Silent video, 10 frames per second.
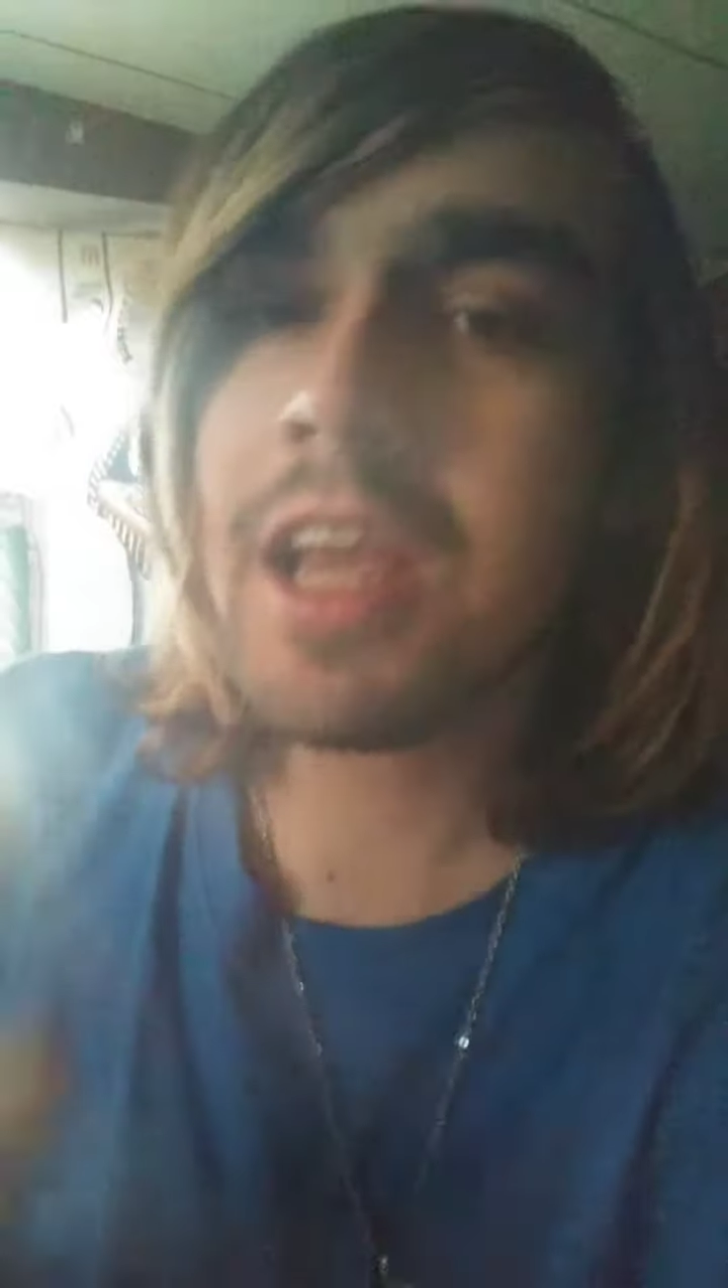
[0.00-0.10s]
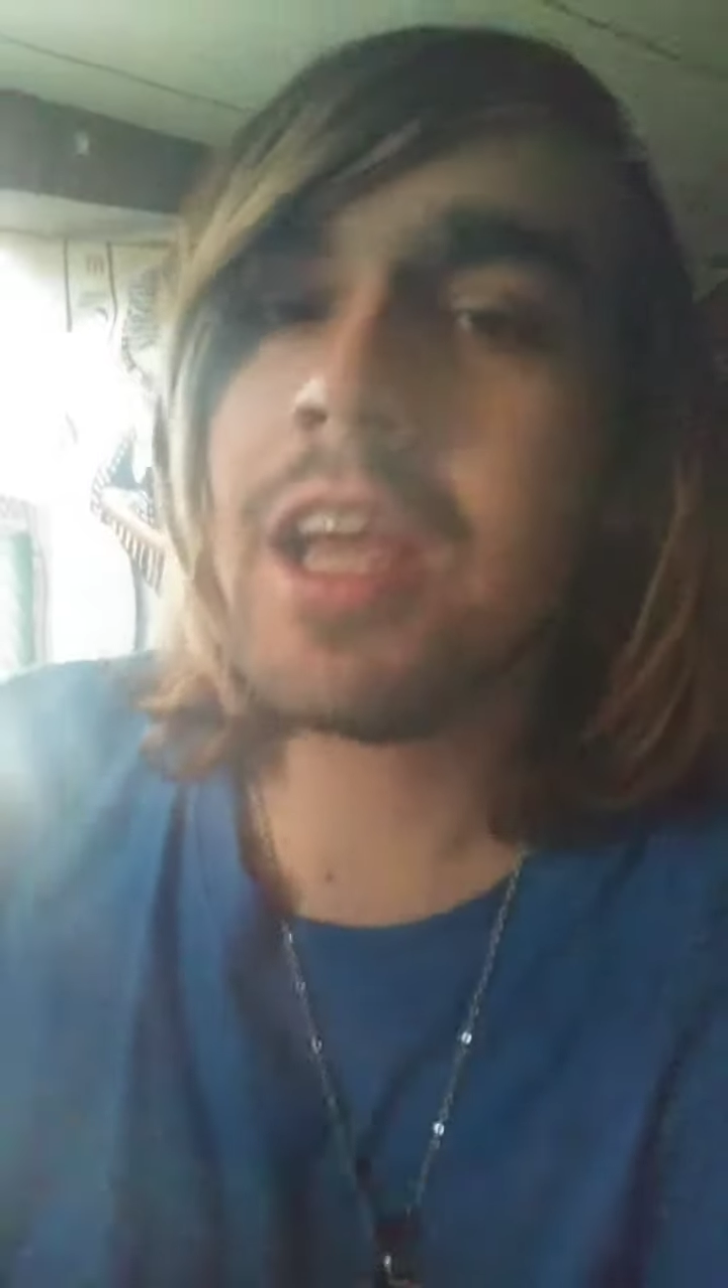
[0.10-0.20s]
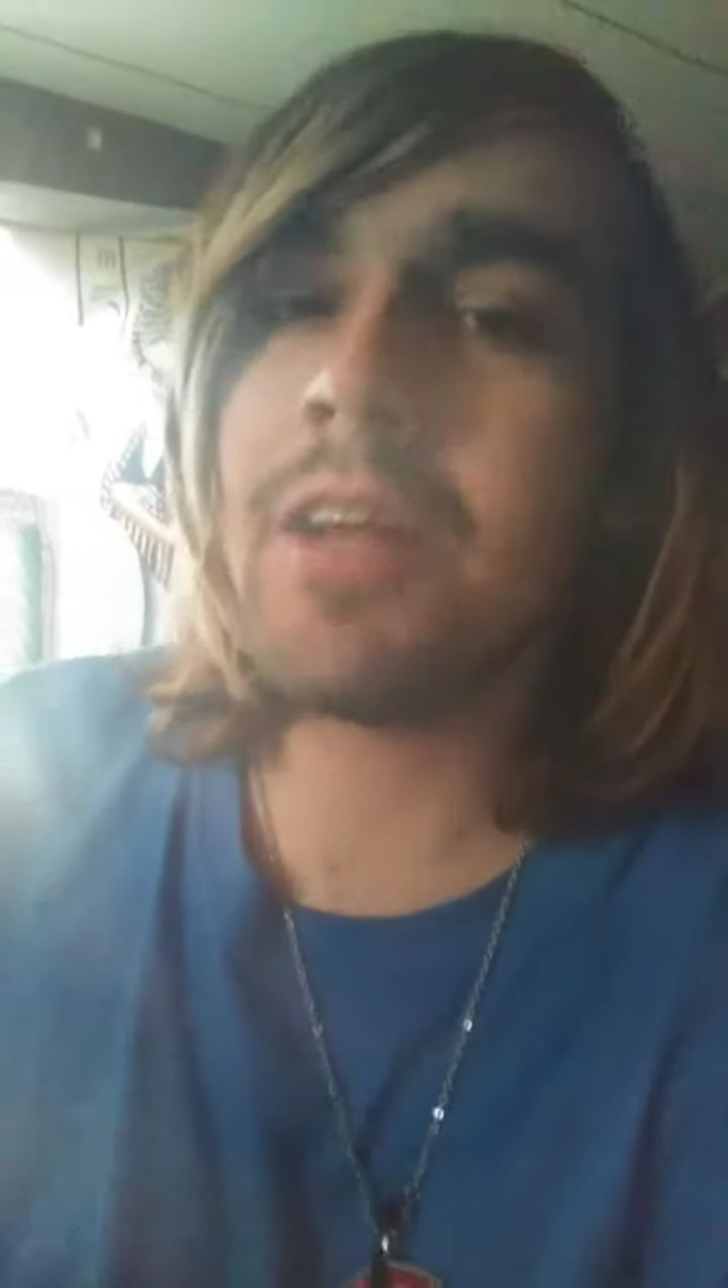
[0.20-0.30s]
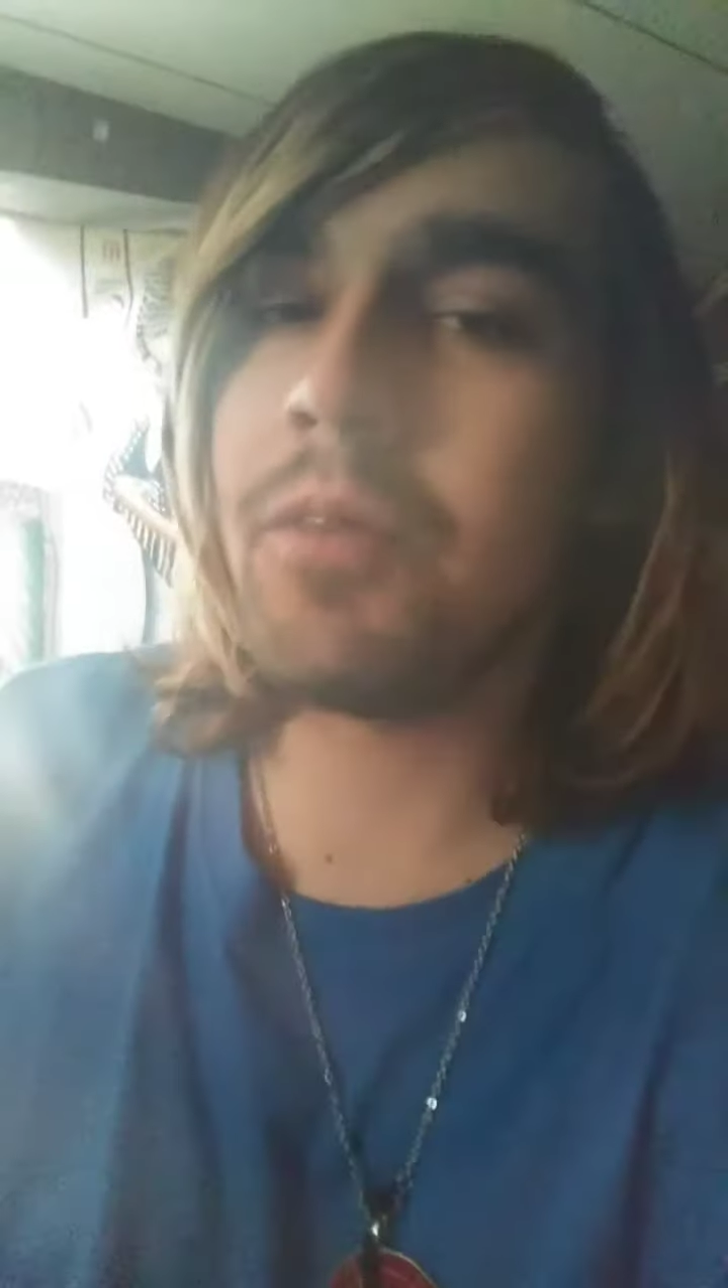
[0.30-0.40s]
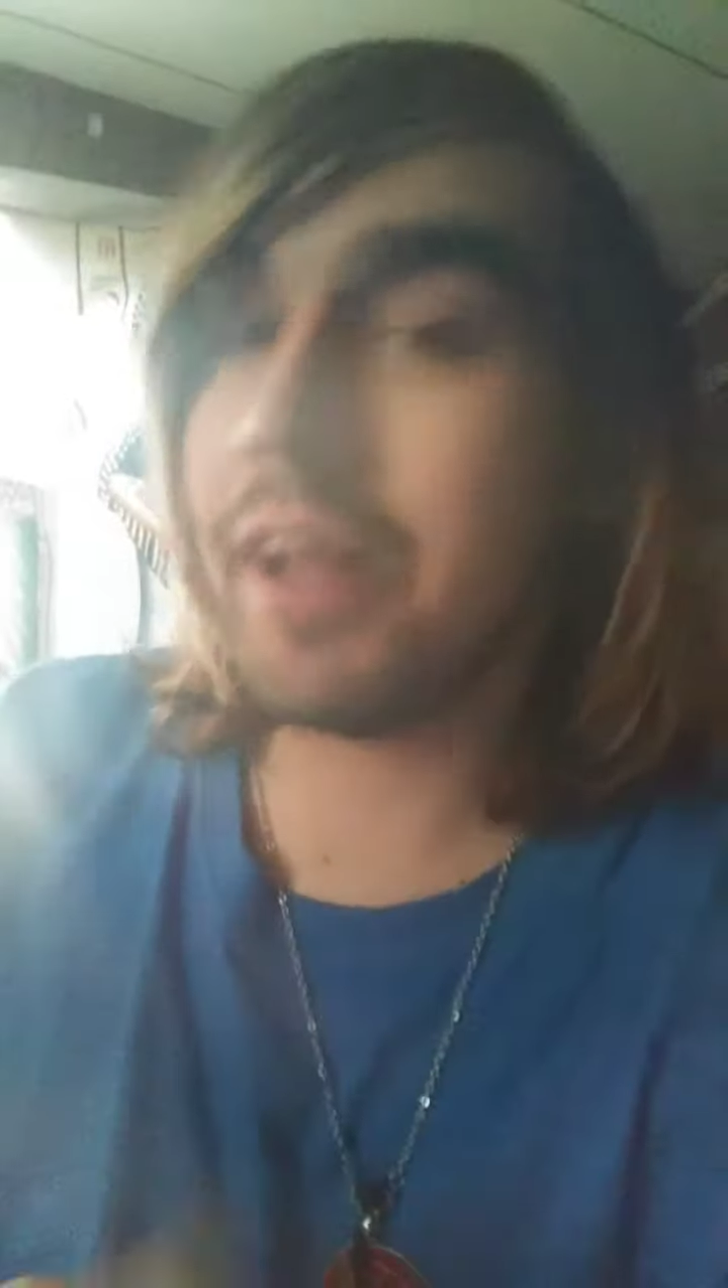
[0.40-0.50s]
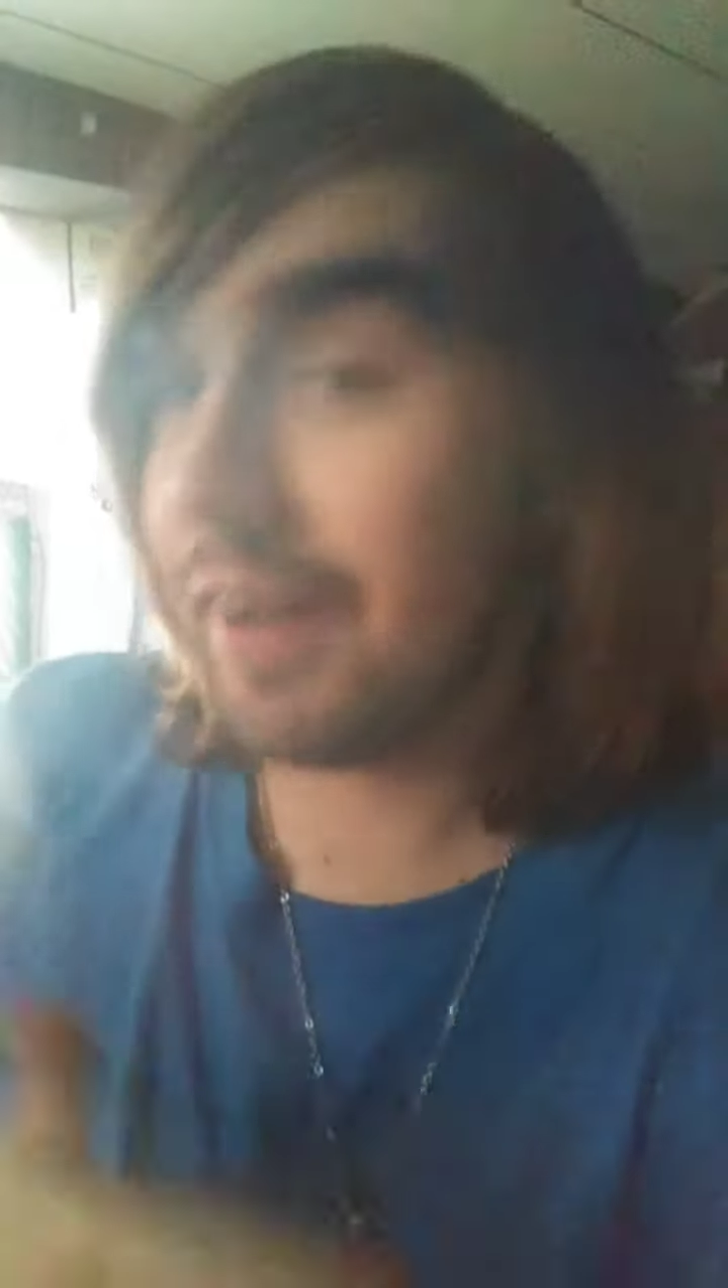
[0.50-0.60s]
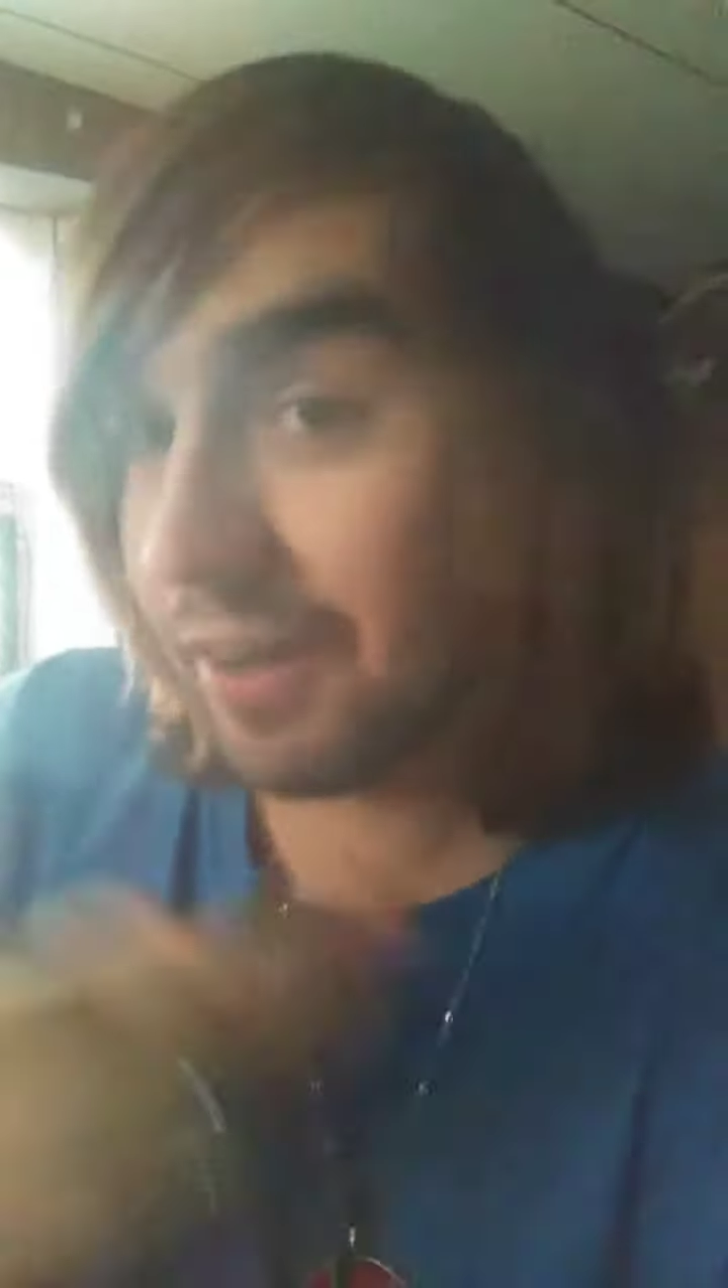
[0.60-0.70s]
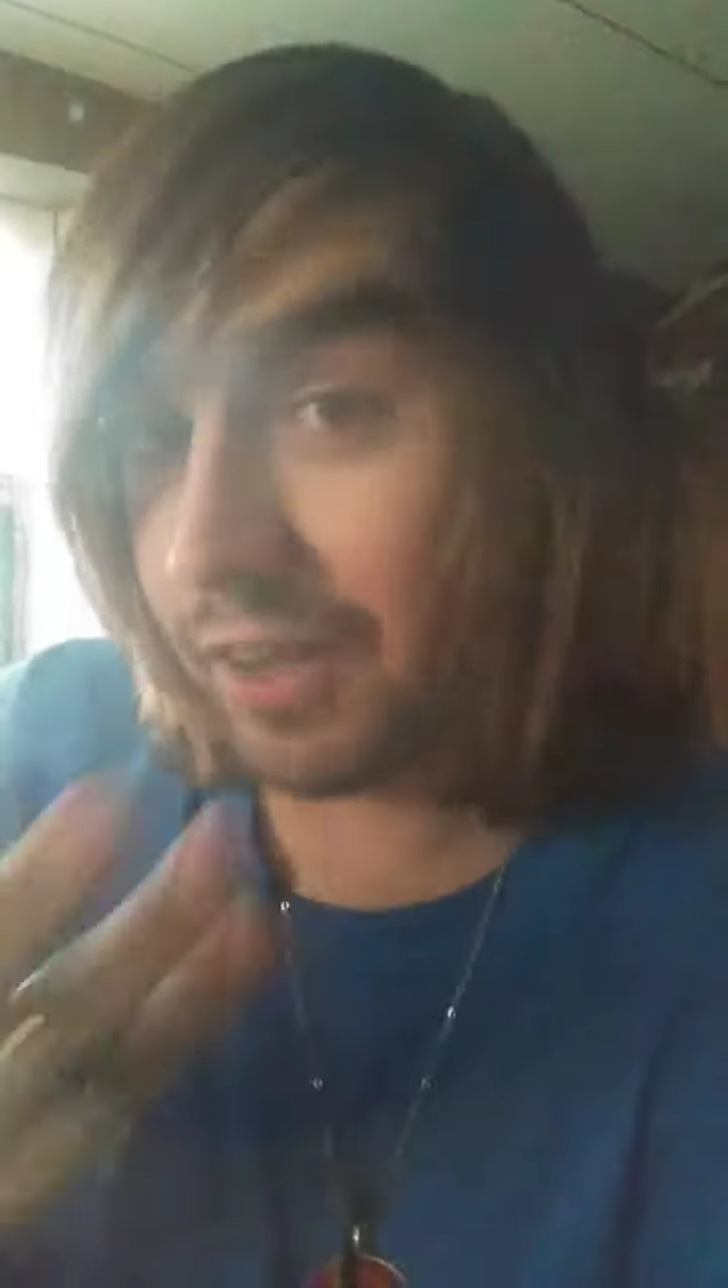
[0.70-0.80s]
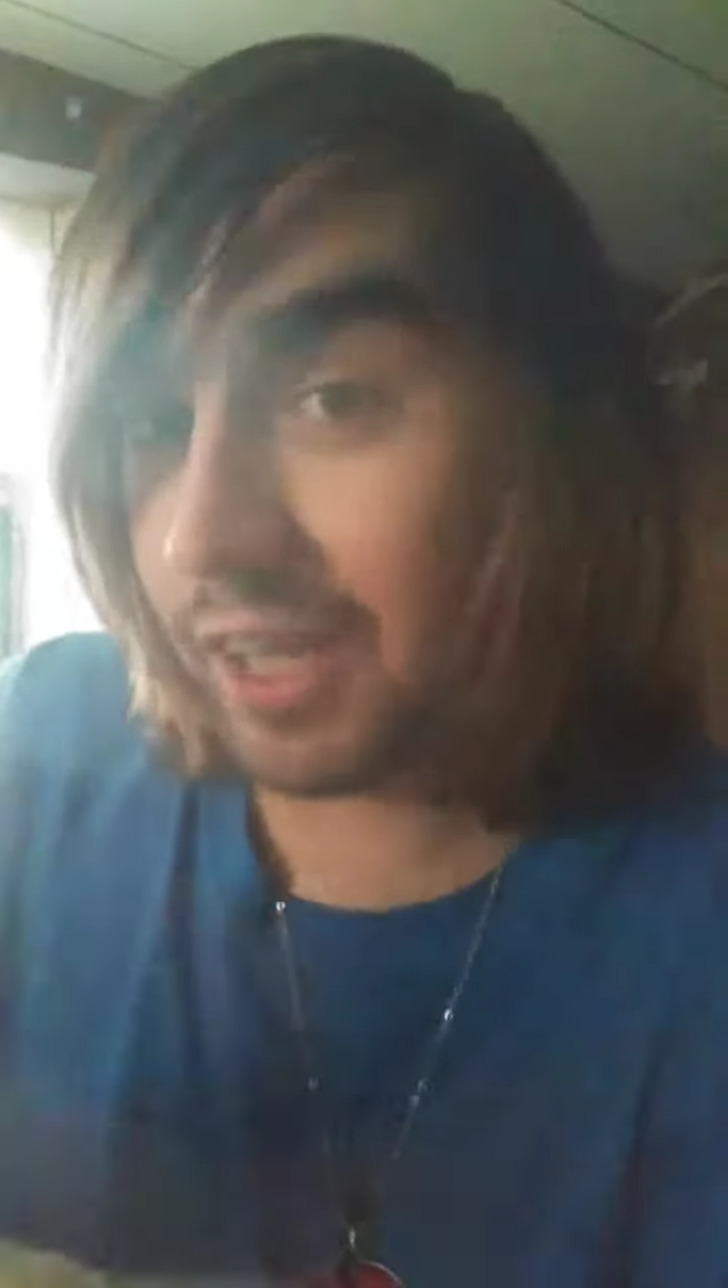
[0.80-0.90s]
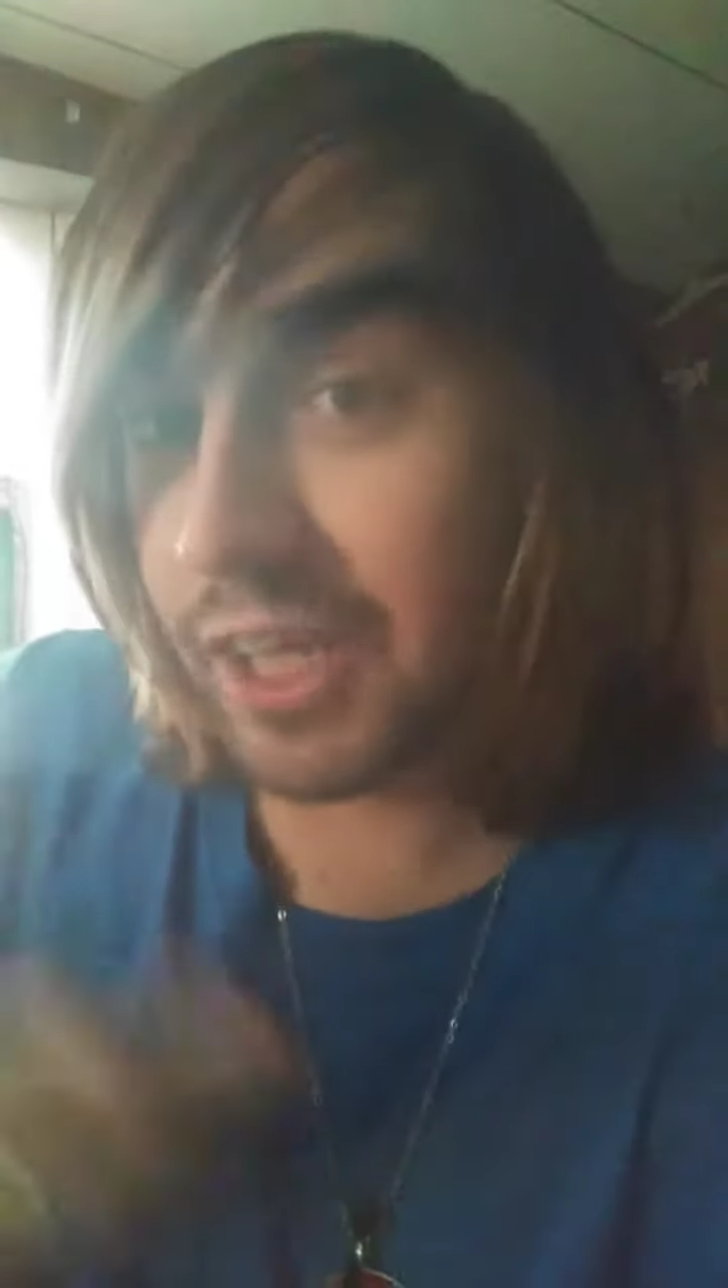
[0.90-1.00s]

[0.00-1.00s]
and like